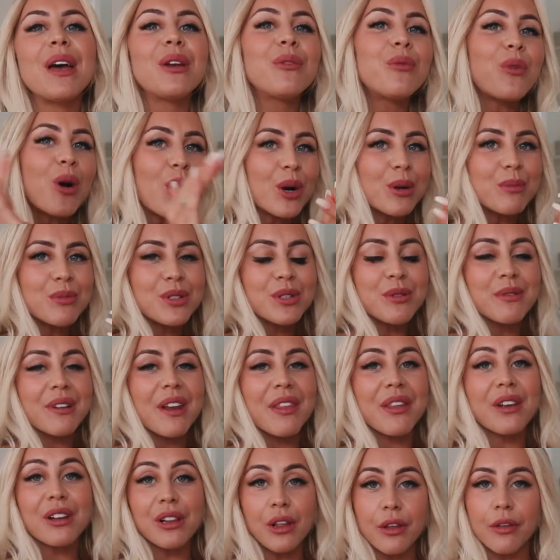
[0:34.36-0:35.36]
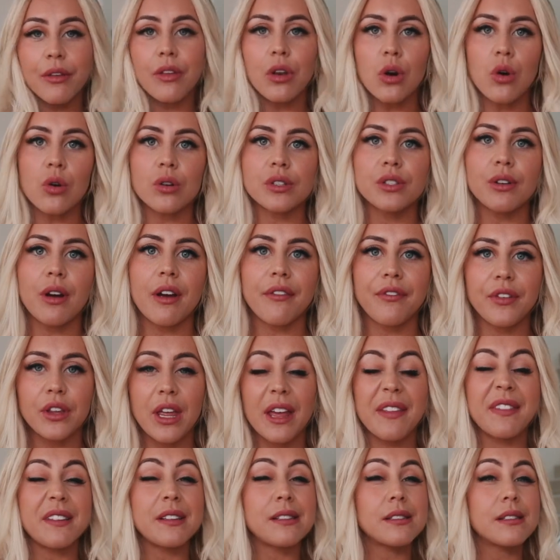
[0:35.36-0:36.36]
and welcome to another clothing haul. So I feel
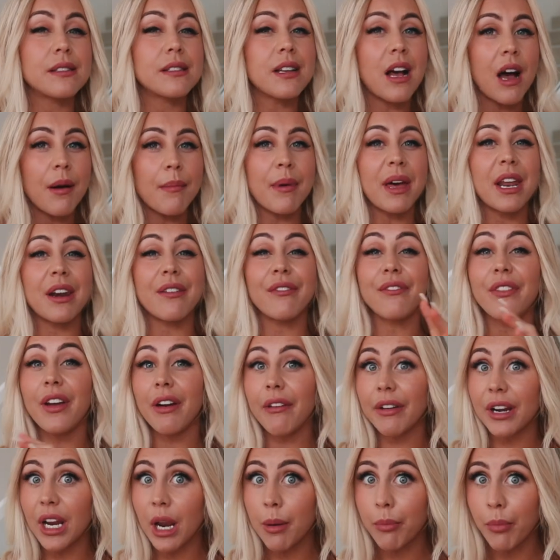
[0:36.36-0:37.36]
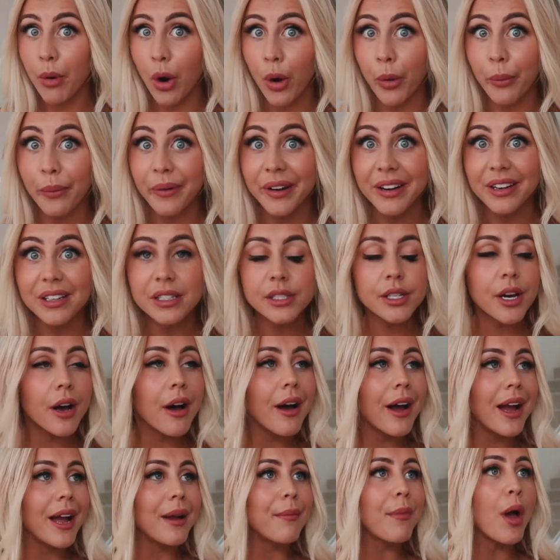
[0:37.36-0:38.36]
like this has come at a very appropriate
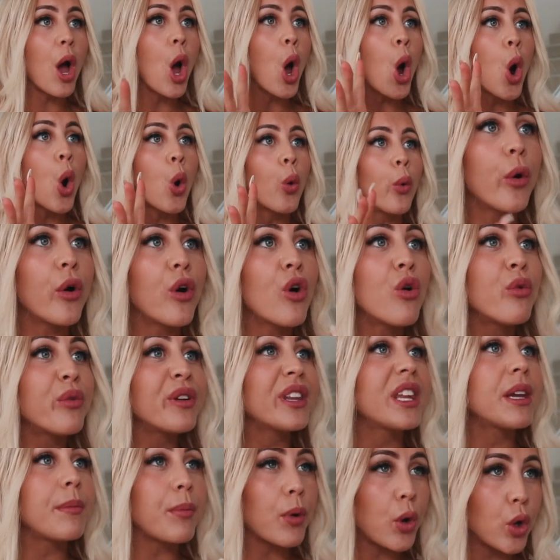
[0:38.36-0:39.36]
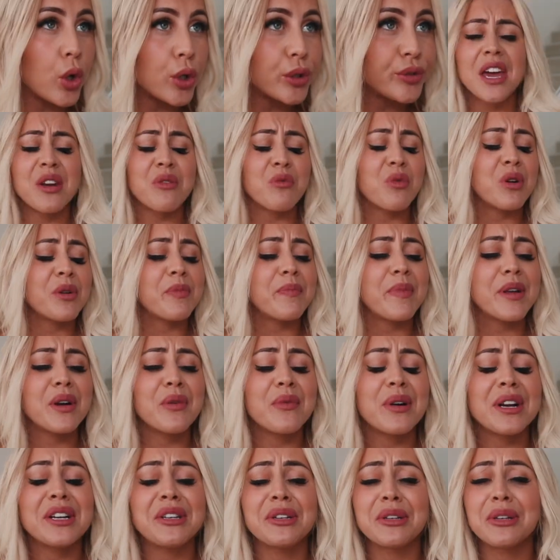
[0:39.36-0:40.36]
time. We're all really bored, and what better
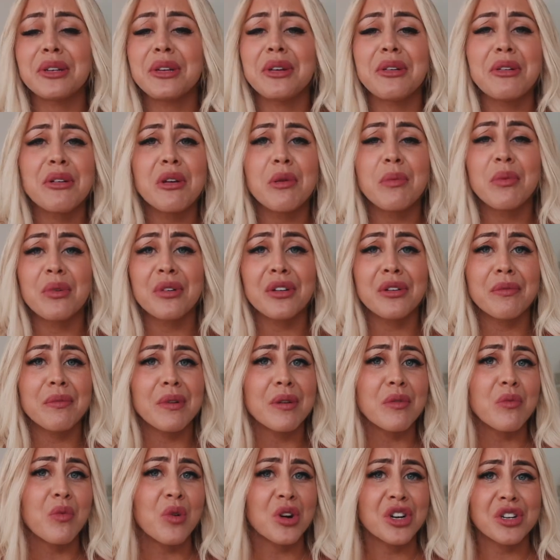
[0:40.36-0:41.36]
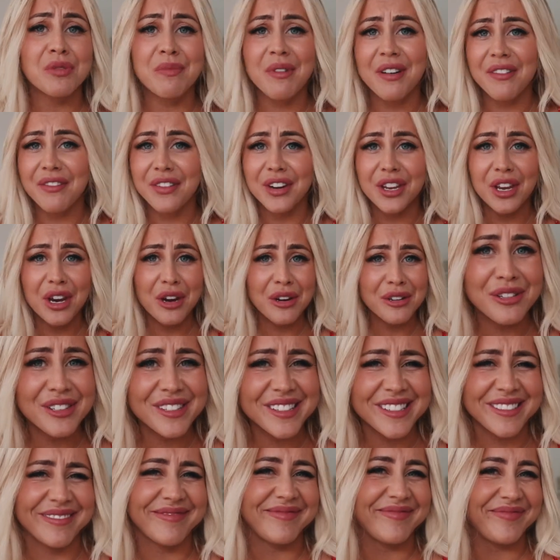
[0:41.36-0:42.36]
way to cure your boredom and watch my videos?
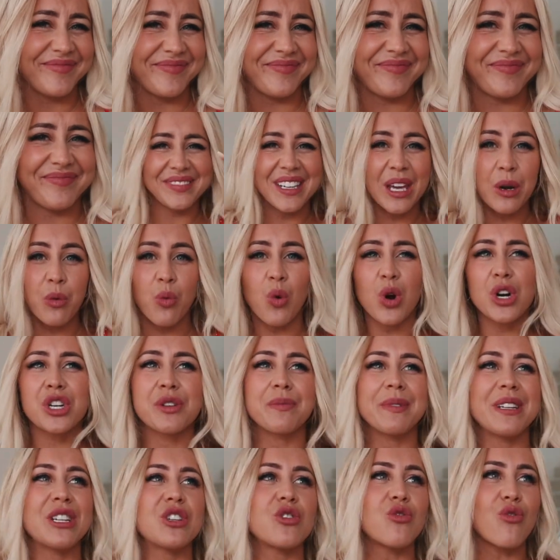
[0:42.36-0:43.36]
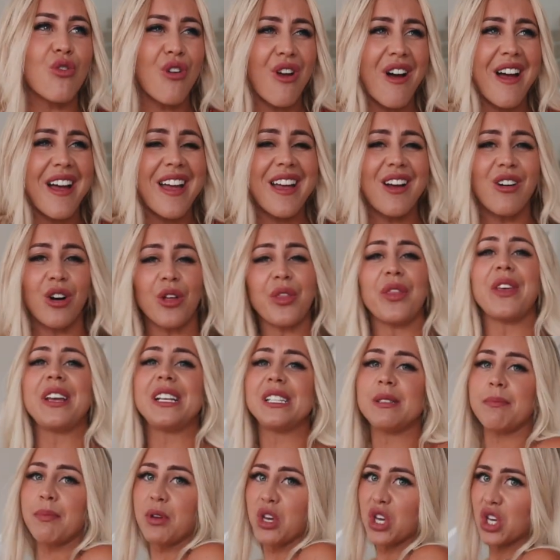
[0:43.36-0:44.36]
And watch me try on
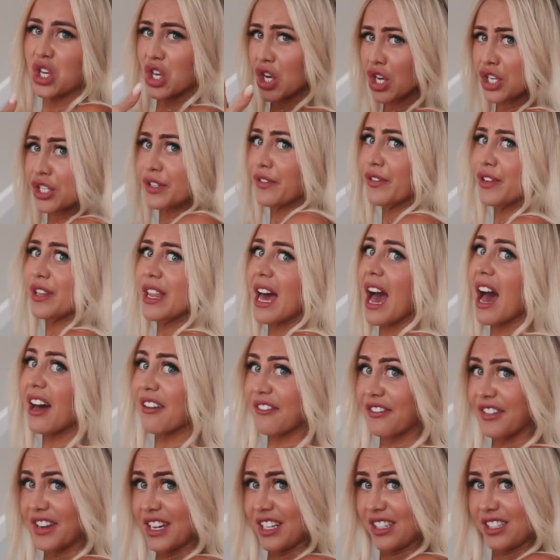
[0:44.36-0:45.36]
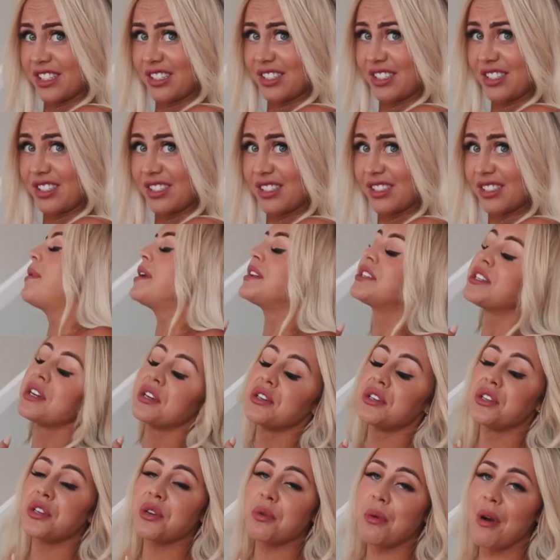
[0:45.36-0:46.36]
these beautiful outfits. But
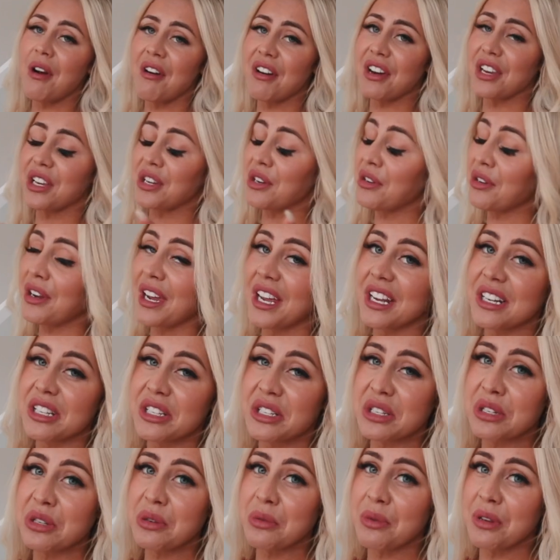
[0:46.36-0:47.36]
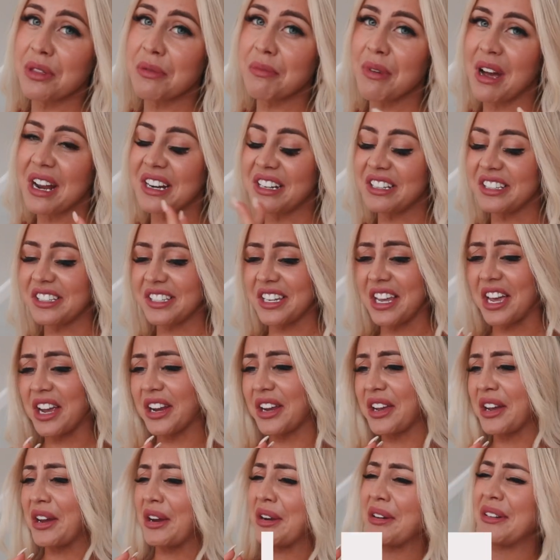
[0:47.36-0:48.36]
don't you worry, you can too with my
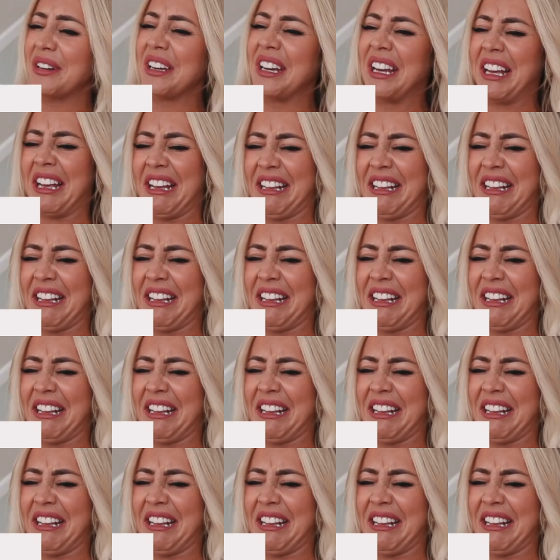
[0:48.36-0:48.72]
discount code.